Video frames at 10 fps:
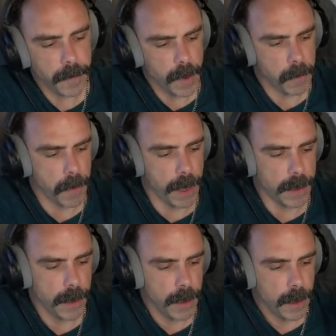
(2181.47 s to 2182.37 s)
But
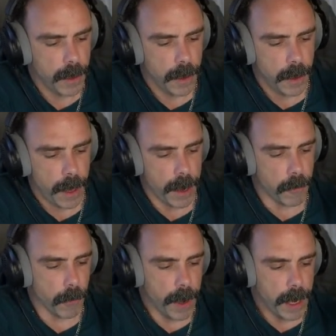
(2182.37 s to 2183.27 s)
a
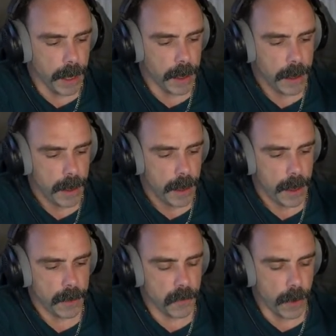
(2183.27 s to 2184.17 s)
ring
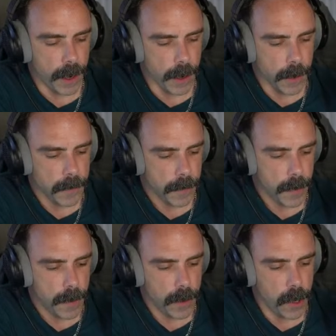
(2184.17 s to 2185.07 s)
is where
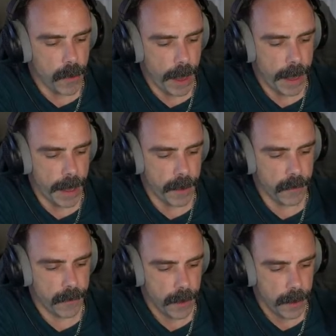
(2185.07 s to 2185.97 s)
you have